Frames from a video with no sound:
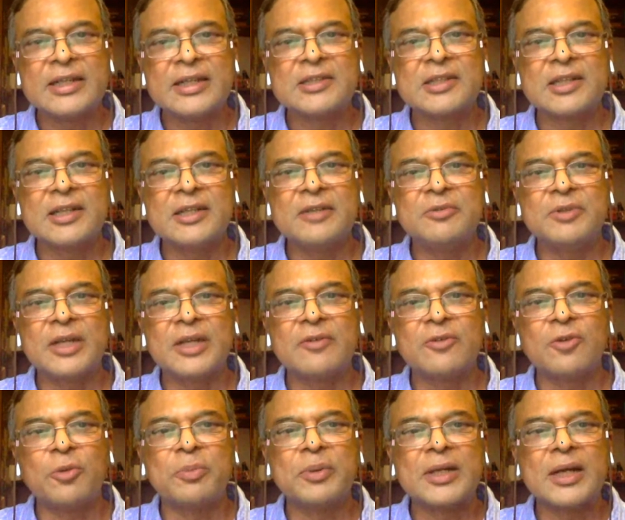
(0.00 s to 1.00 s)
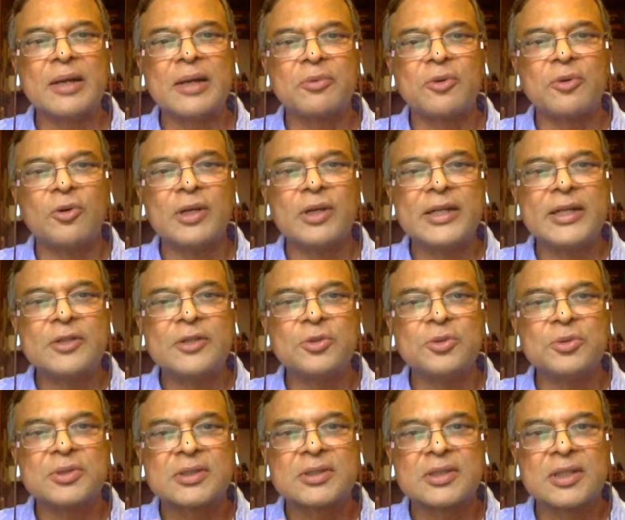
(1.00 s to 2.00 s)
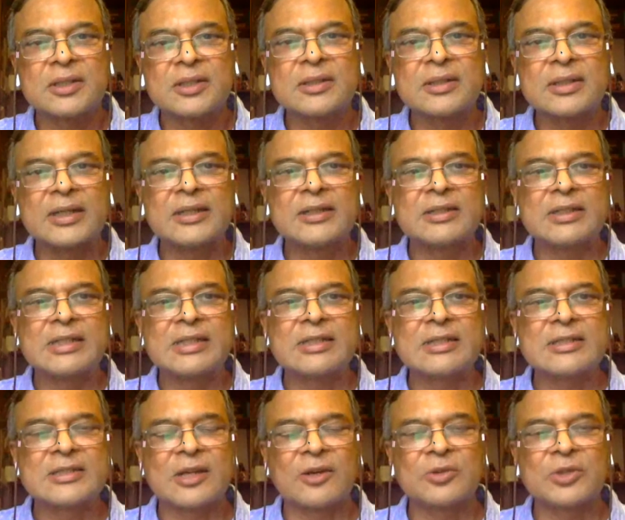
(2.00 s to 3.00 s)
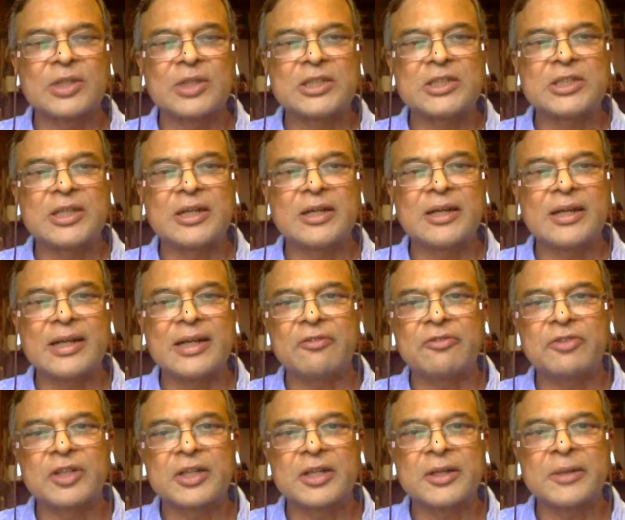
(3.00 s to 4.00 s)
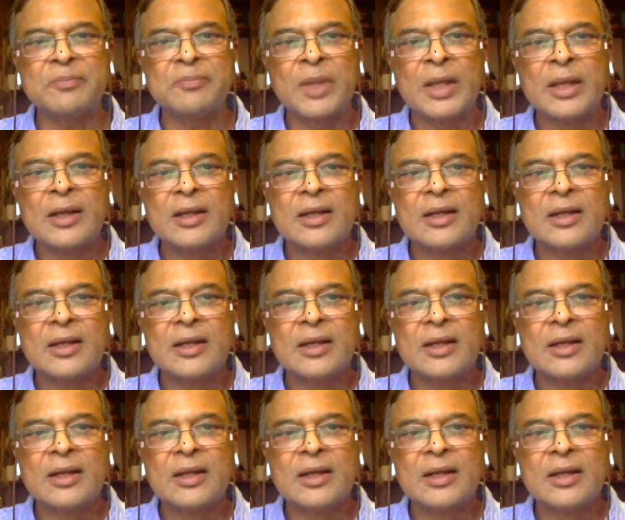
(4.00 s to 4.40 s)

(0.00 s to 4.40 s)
Initially, we have opened up only to certain countries in South Asia and Africa,